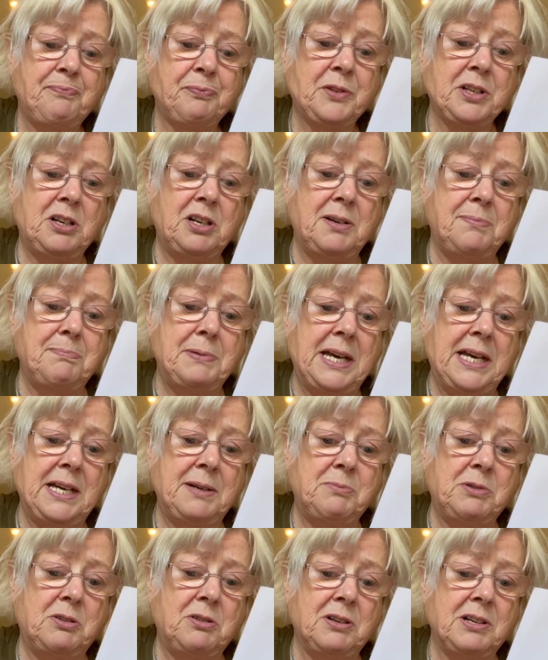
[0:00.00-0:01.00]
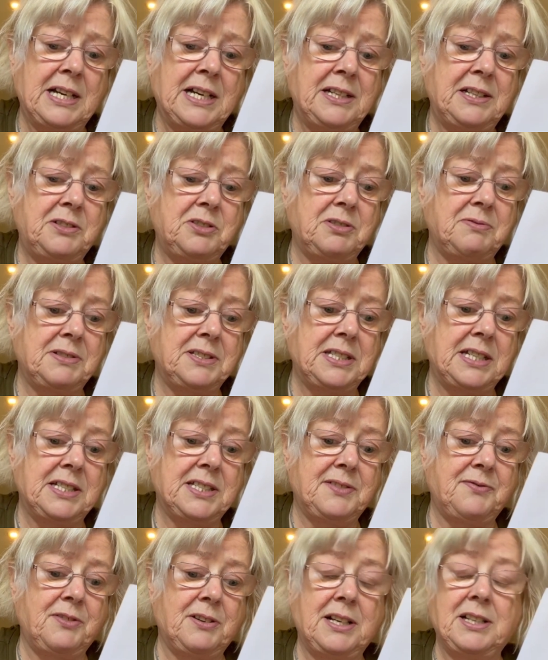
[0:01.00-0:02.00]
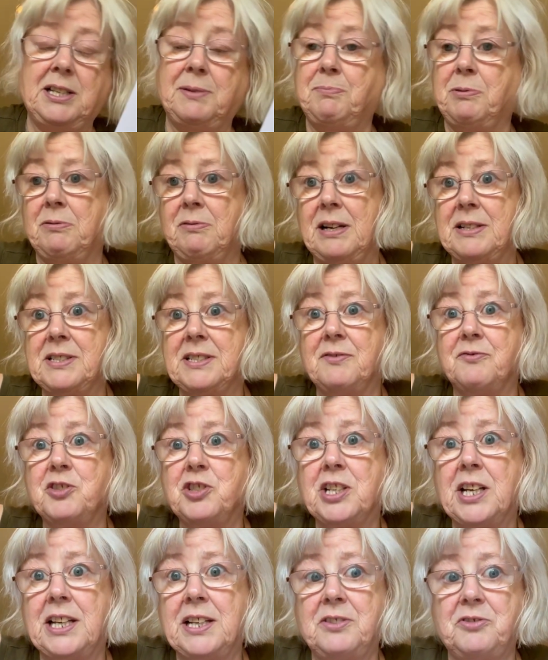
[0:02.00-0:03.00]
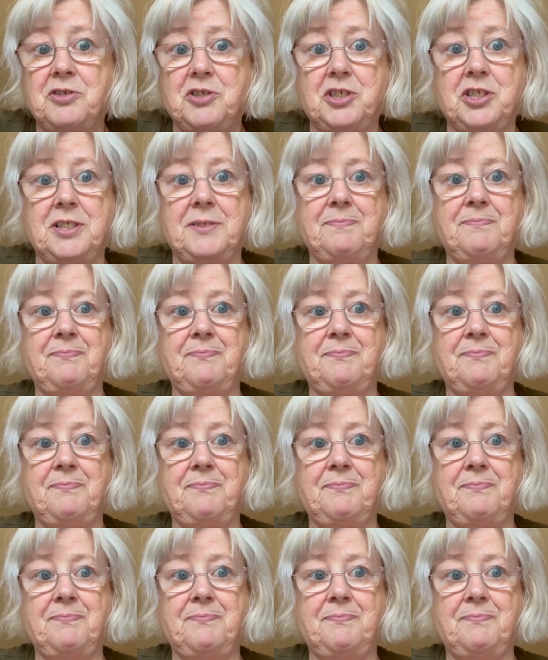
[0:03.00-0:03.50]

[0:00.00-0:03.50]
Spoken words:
up MRI to assess for any progressive change.